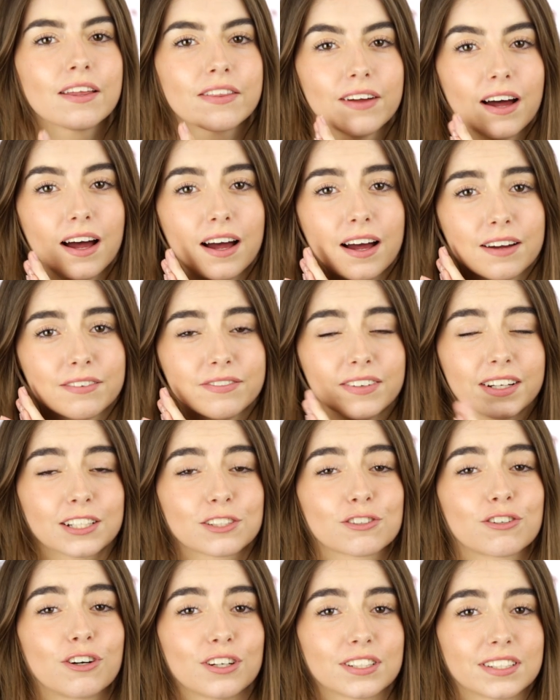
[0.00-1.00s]
uh,
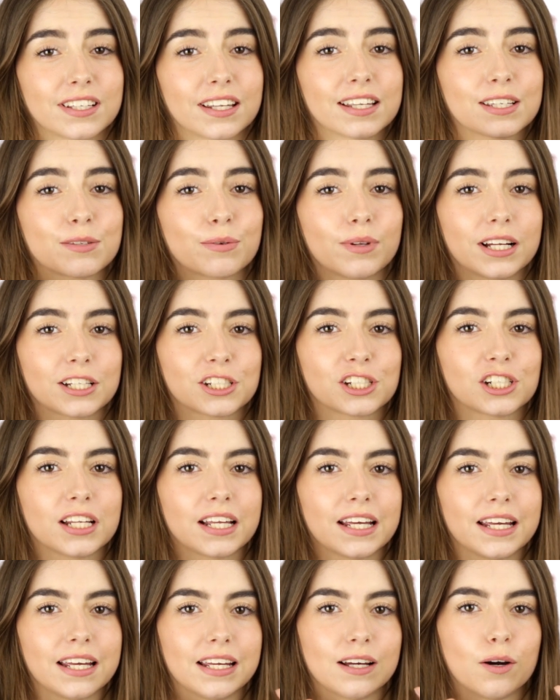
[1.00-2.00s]
fingers crossed that this will
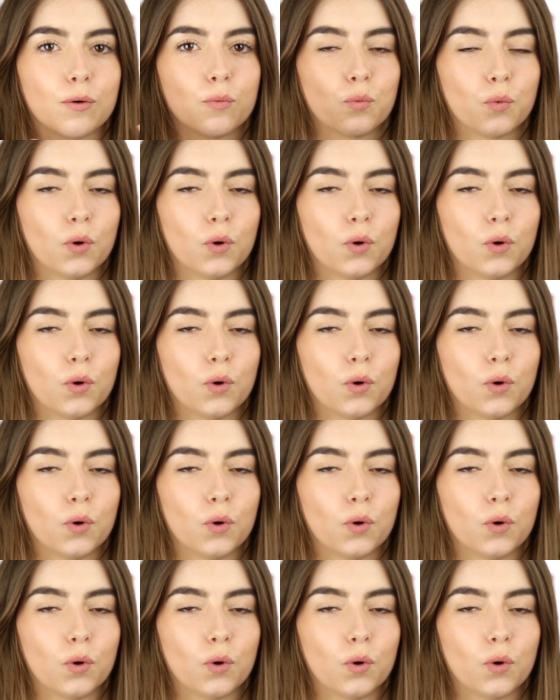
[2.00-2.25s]
actually